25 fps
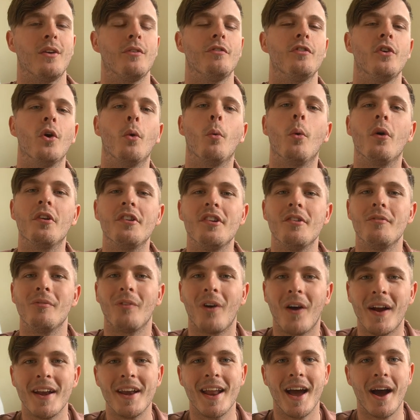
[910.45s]
If you're watching
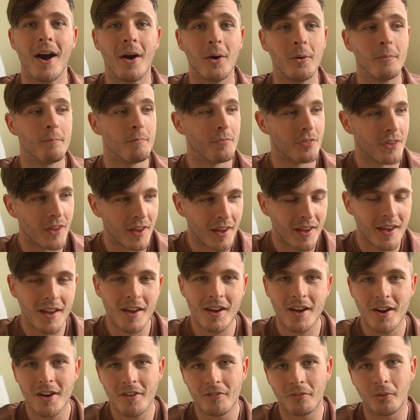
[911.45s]
right now,
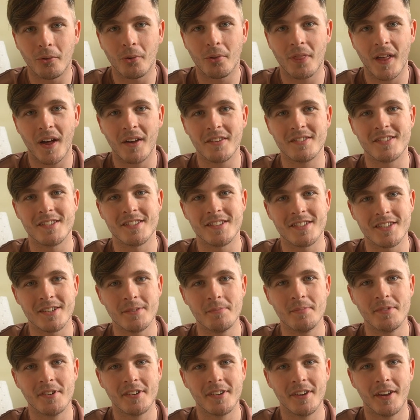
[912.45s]
four thousand
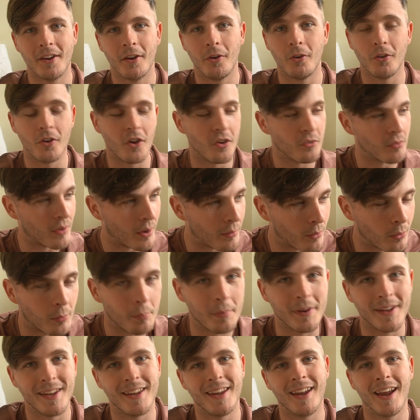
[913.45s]
subs, who knows where we'll
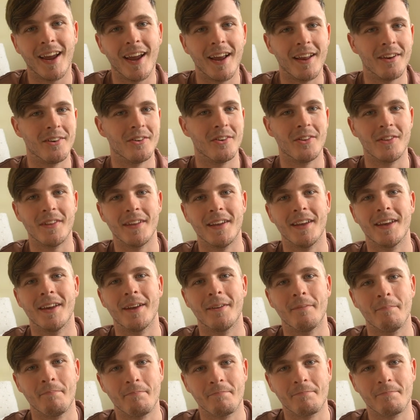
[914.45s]
be in another year.